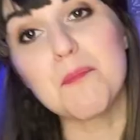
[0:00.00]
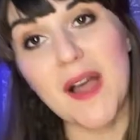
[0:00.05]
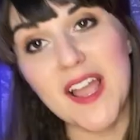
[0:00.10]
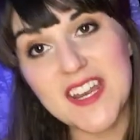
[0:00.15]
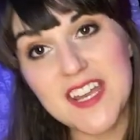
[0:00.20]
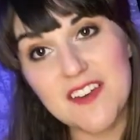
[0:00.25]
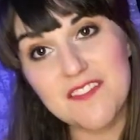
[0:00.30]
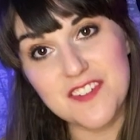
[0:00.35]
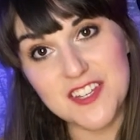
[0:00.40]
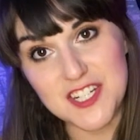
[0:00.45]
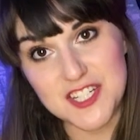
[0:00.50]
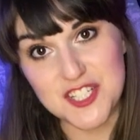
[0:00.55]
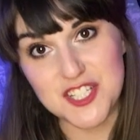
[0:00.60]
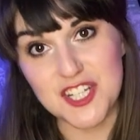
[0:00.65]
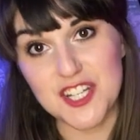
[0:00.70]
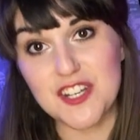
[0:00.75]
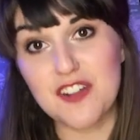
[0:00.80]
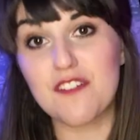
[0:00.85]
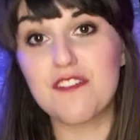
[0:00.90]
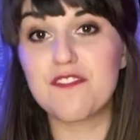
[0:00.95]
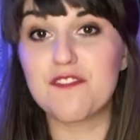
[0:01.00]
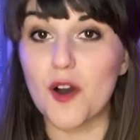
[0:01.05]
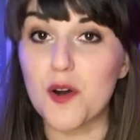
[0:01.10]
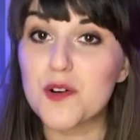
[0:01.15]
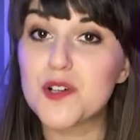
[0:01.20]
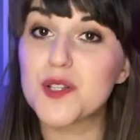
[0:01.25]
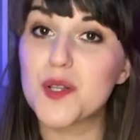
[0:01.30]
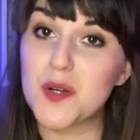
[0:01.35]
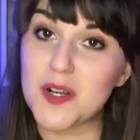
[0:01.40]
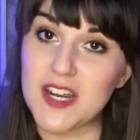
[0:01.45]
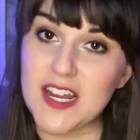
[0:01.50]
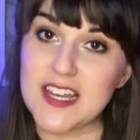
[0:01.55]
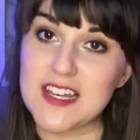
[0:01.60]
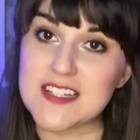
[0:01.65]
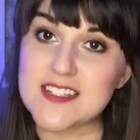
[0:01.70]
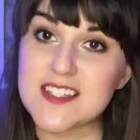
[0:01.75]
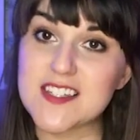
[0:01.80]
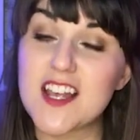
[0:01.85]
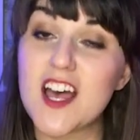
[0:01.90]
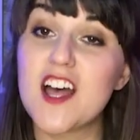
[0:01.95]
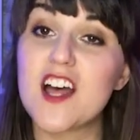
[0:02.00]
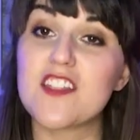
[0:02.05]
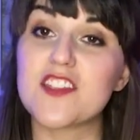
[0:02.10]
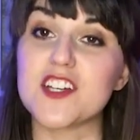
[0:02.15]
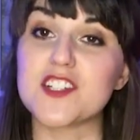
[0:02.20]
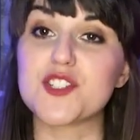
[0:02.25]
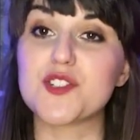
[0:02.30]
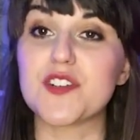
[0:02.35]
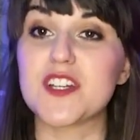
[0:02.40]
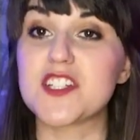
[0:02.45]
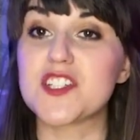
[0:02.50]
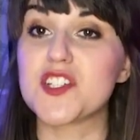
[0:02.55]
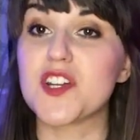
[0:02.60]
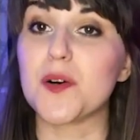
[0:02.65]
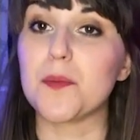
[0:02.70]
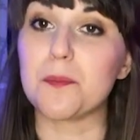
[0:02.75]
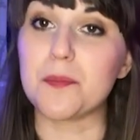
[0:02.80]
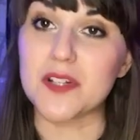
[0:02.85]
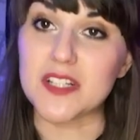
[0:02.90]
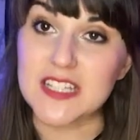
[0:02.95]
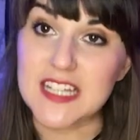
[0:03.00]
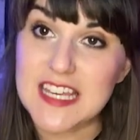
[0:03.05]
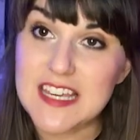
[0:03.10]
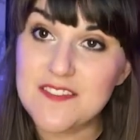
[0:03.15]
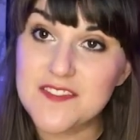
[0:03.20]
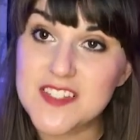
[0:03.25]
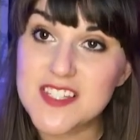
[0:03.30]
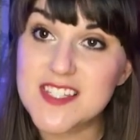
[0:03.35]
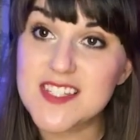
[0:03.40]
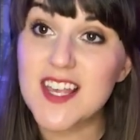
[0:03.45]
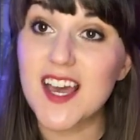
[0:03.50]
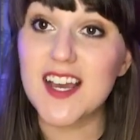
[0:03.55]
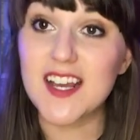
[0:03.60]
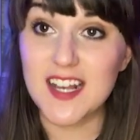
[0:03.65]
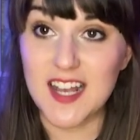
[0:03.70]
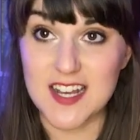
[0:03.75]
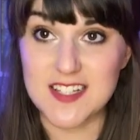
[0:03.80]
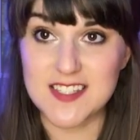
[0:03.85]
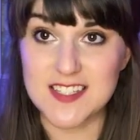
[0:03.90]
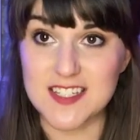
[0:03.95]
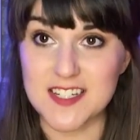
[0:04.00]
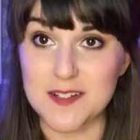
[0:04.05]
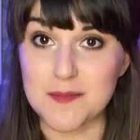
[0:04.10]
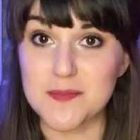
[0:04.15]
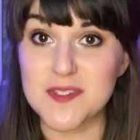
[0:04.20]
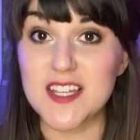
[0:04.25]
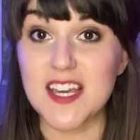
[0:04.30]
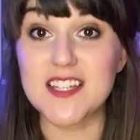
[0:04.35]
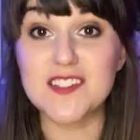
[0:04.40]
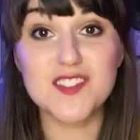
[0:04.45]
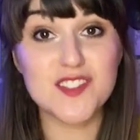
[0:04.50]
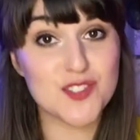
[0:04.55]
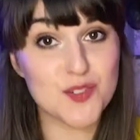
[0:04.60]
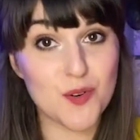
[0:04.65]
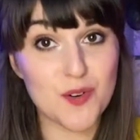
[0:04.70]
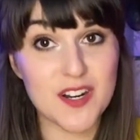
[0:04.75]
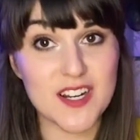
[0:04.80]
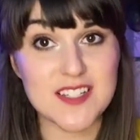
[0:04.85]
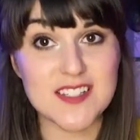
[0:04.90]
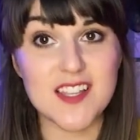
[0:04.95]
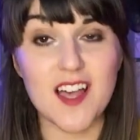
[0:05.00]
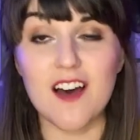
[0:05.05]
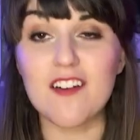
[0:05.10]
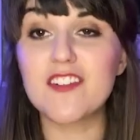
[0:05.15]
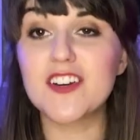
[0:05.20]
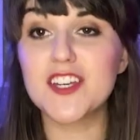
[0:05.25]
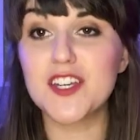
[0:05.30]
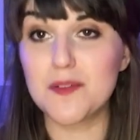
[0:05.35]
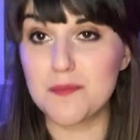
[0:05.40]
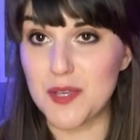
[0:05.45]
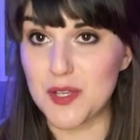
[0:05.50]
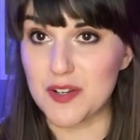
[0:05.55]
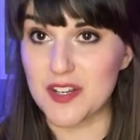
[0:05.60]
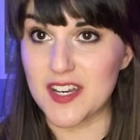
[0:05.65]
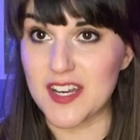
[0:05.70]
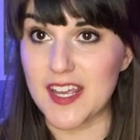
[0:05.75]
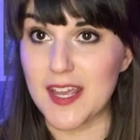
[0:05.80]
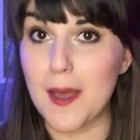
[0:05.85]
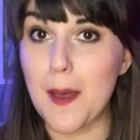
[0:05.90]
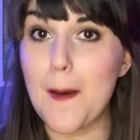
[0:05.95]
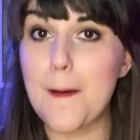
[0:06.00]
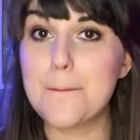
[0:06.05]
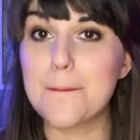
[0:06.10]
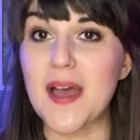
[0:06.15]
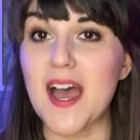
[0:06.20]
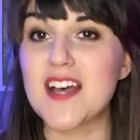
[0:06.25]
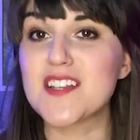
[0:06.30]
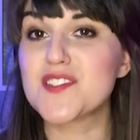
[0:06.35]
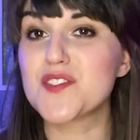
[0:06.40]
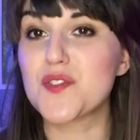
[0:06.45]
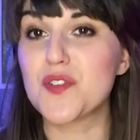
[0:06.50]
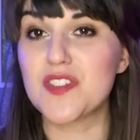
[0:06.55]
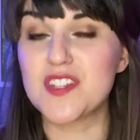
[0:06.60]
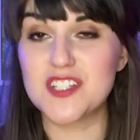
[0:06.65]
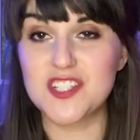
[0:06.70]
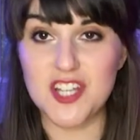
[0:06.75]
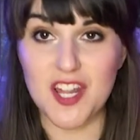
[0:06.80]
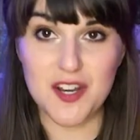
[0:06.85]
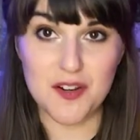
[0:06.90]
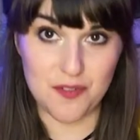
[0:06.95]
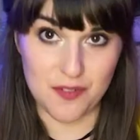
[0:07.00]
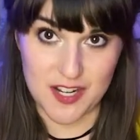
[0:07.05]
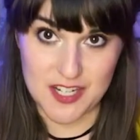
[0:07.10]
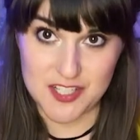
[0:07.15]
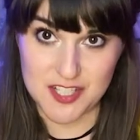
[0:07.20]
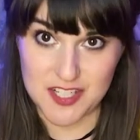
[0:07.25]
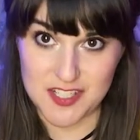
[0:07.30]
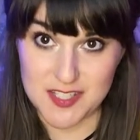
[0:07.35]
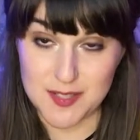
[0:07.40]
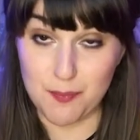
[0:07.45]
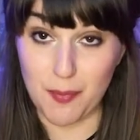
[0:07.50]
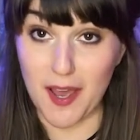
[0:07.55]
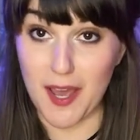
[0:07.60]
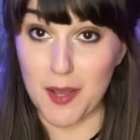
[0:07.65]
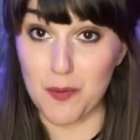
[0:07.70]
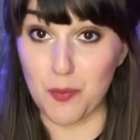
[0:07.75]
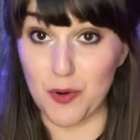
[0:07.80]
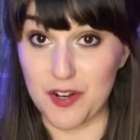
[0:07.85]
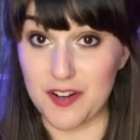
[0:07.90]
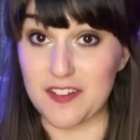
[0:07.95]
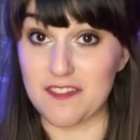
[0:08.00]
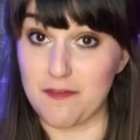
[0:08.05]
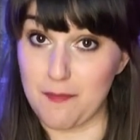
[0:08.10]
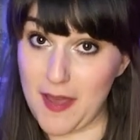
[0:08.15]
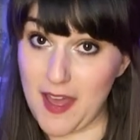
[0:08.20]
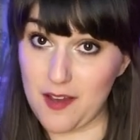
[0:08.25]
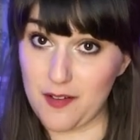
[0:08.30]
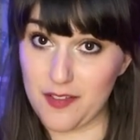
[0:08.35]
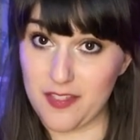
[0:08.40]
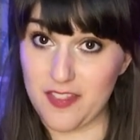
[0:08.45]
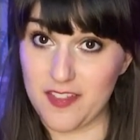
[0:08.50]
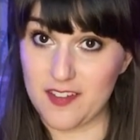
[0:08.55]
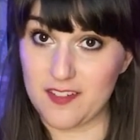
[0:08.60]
By definition, folklore is the traditional beliefs, customs, and stories of a community passed through the generations by word of mouth.